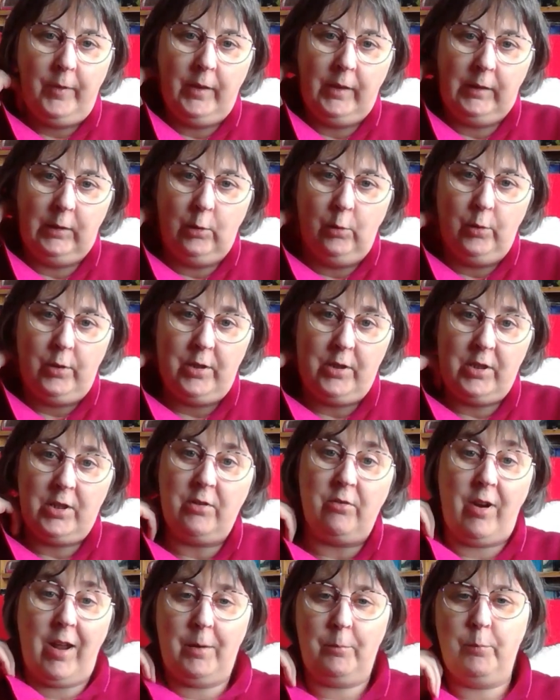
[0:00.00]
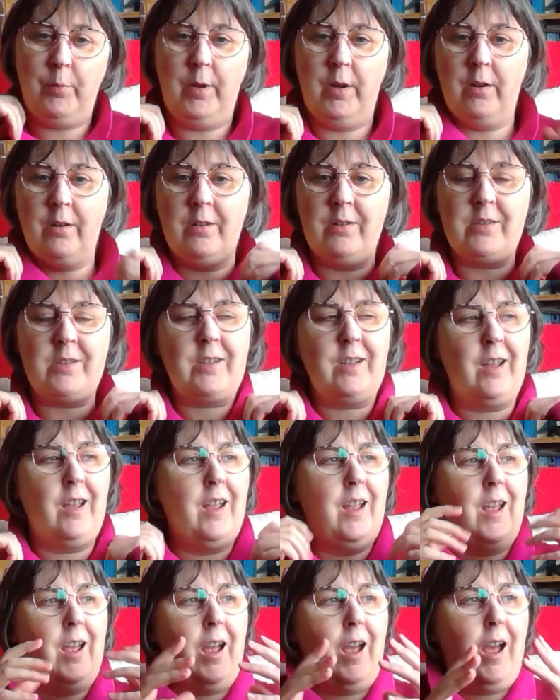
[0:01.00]
Logan's grandparents,
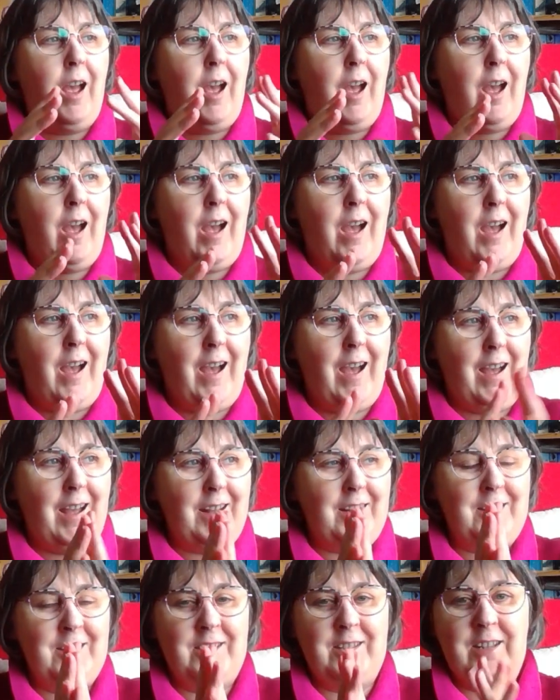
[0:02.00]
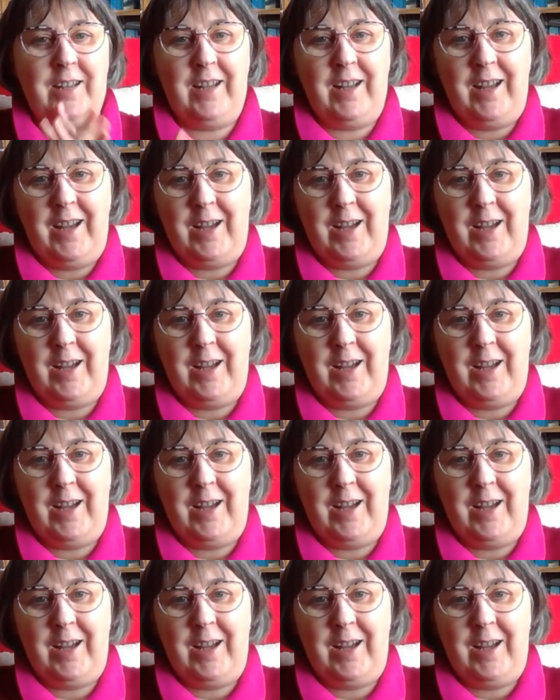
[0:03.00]
and